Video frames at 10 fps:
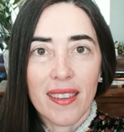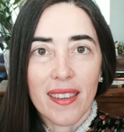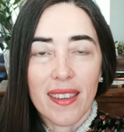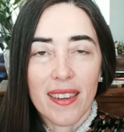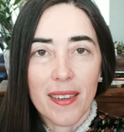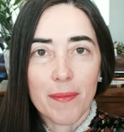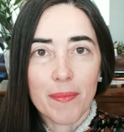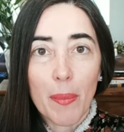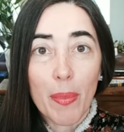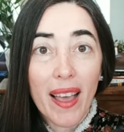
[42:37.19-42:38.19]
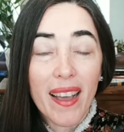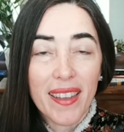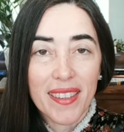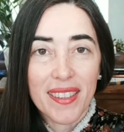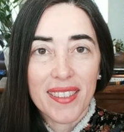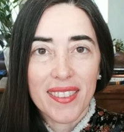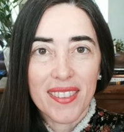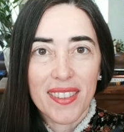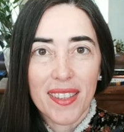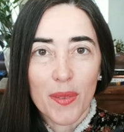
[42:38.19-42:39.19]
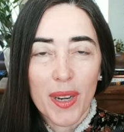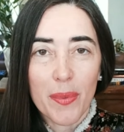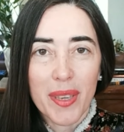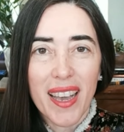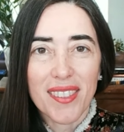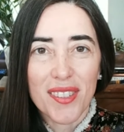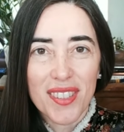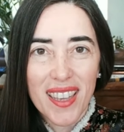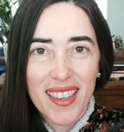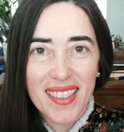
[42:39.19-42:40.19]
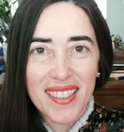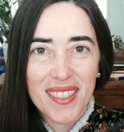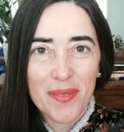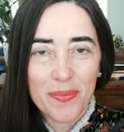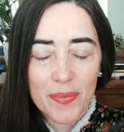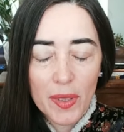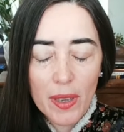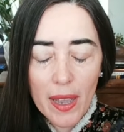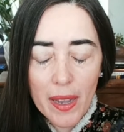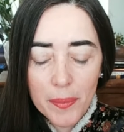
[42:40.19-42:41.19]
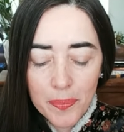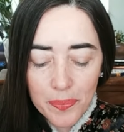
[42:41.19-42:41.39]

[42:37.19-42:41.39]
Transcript: and um, applied, that want to be exercised. Okay?